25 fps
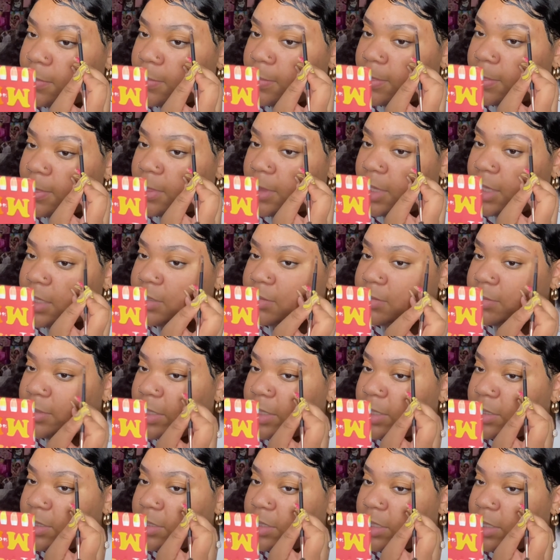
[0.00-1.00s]
That's
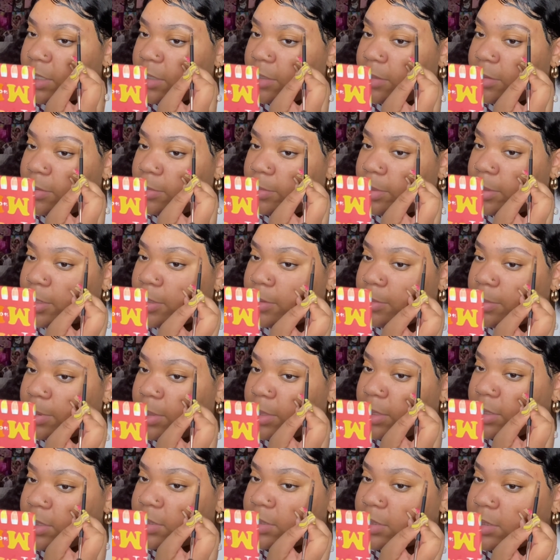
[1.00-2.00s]
my entire brow
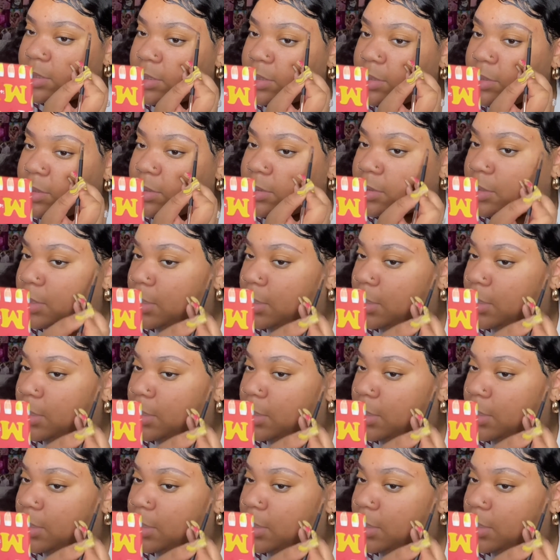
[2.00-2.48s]
process.